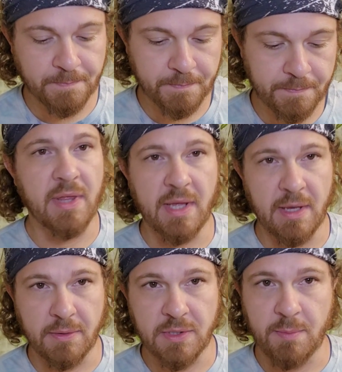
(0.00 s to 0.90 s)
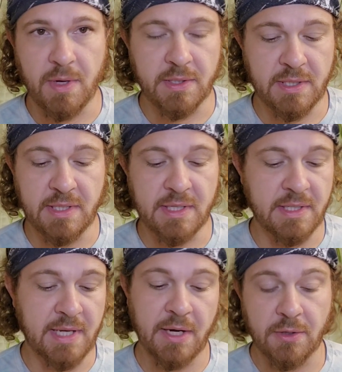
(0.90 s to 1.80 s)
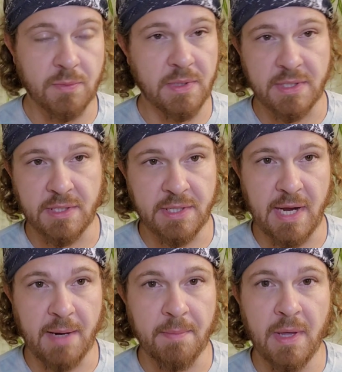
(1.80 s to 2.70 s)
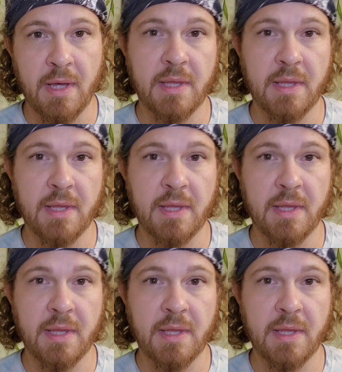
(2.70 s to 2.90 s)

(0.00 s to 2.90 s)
Everything else amongst these containers was the same.